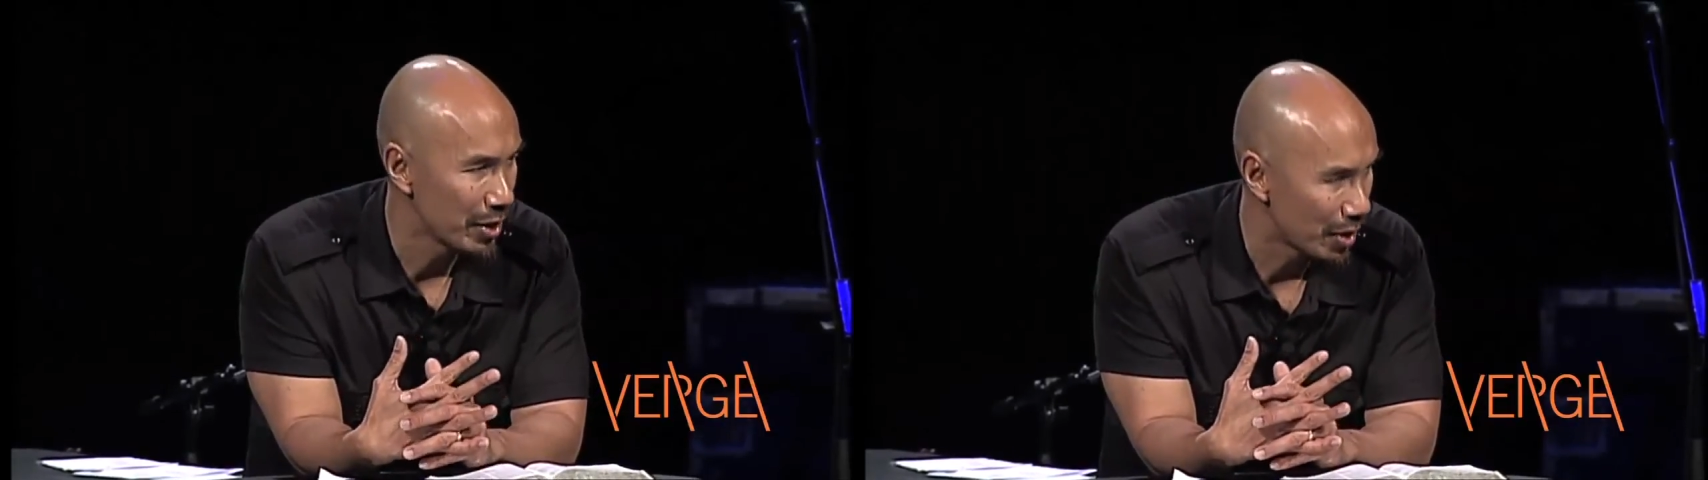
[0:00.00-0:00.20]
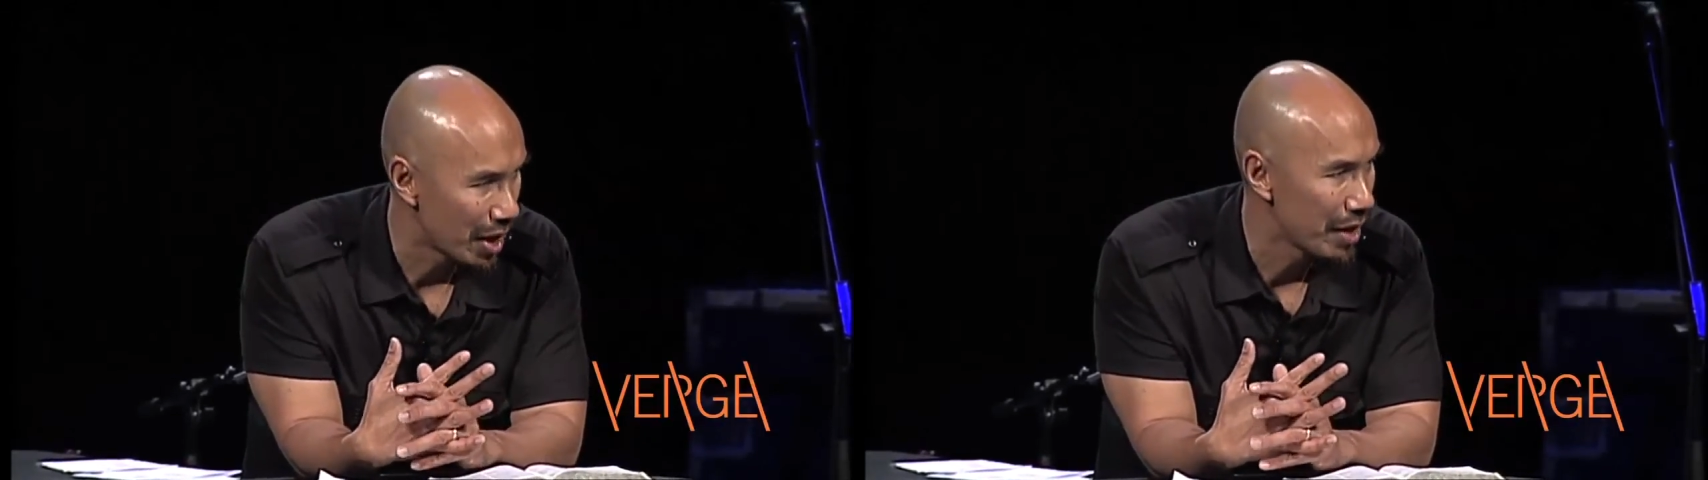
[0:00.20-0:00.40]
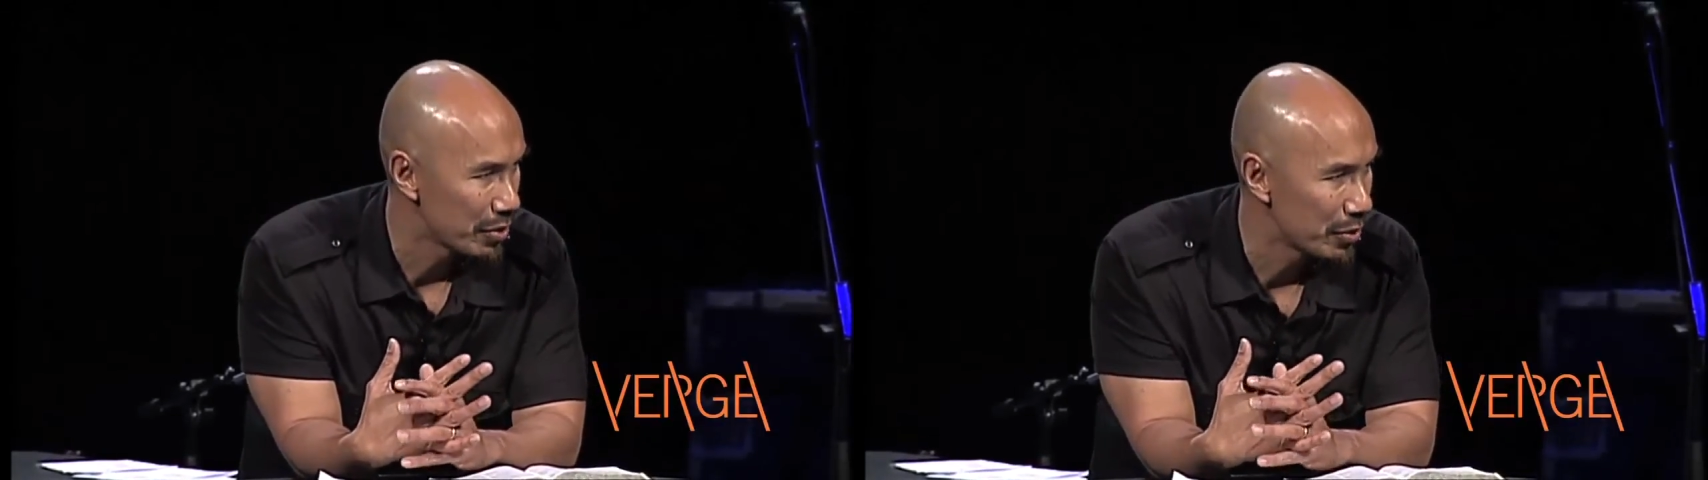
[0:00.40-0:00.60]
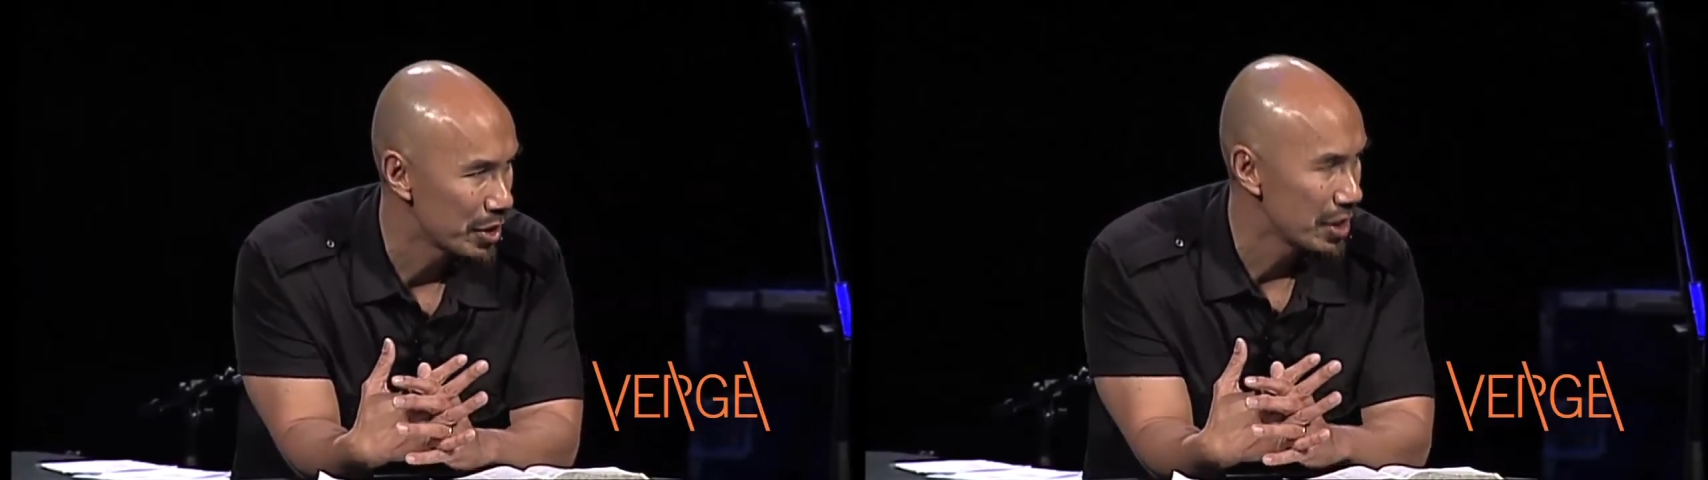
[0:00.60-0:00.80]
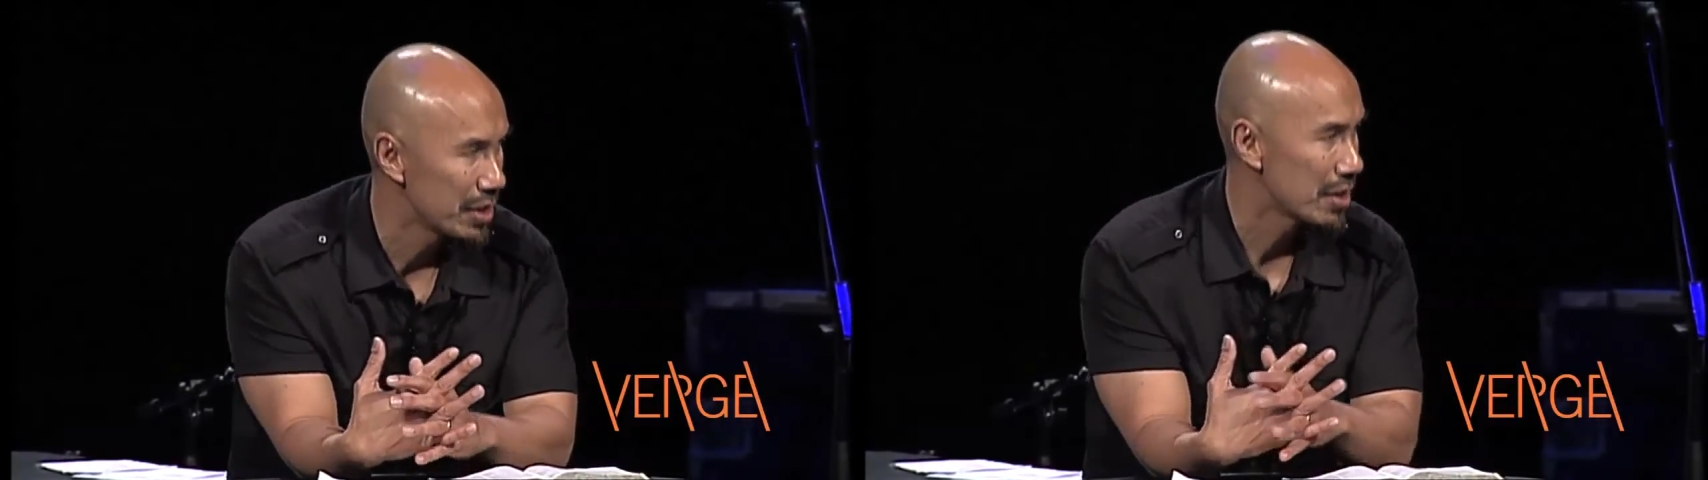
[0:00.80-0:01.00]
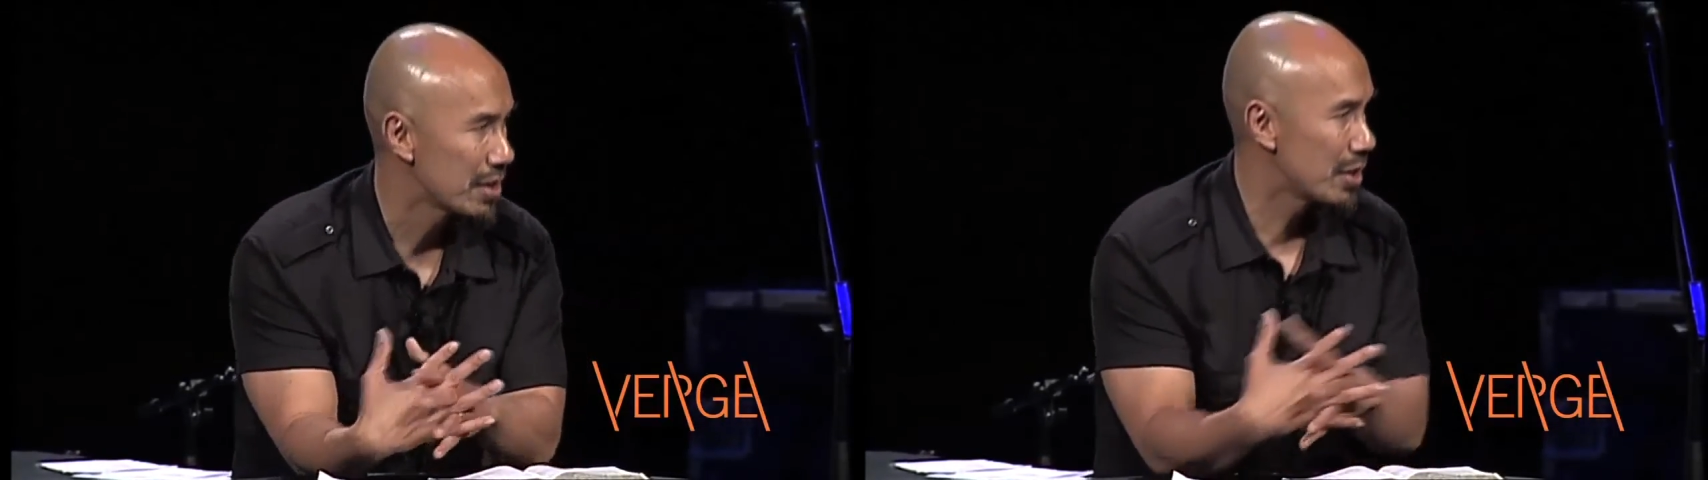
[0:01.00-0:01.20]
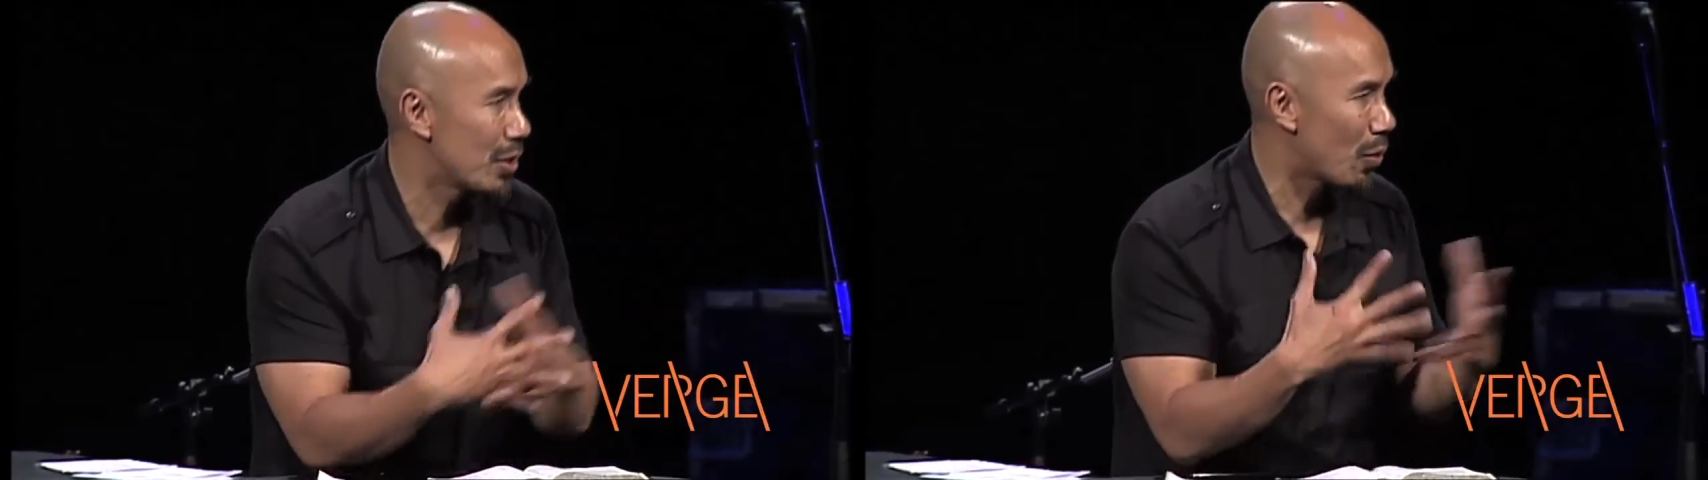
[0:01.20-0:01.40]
their lives for Jesus and their